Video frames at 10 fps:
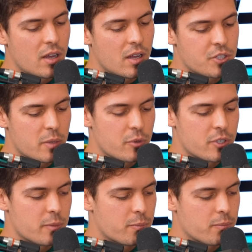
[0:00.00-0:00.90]
a
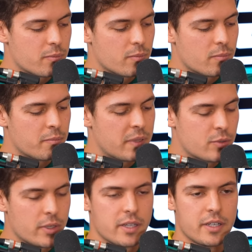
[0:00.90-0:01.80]
championship
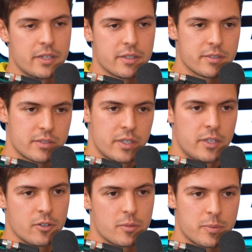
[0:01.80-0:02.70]
between the years in
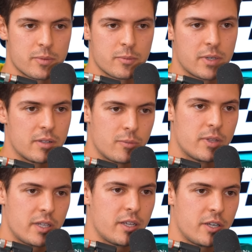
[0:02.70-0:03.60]
Europe, when
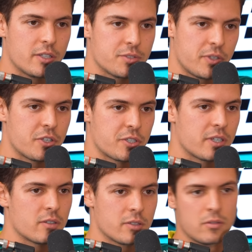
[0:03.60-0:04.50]
when the year is finished
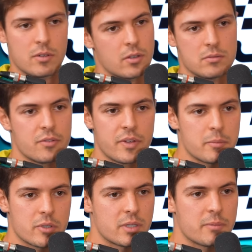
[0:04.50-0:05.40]
here, you know, around
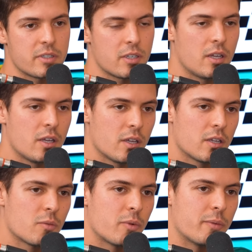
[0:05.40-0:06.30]
November or something. Yeah.
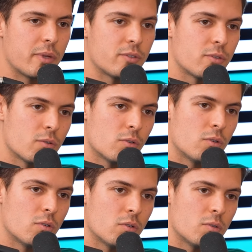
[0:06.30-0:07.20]
We went
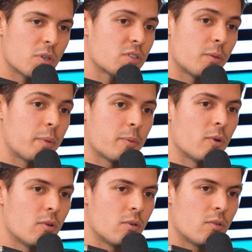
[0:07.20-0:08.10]
to most of the
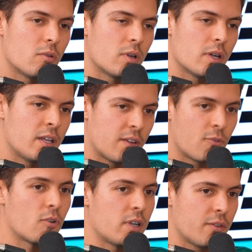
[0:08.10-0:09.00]
people in
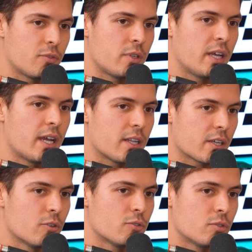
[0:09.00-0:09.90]
F4 and F3. They either
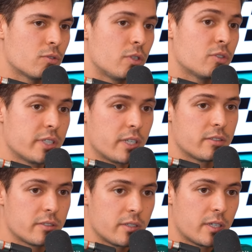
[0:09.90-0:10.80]
go to New
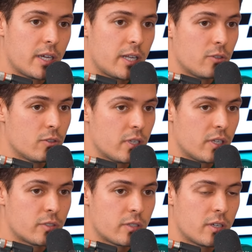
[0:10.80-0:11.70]
Zealand and they do the
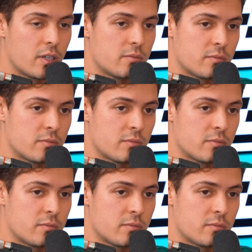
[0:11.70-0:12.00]
uh,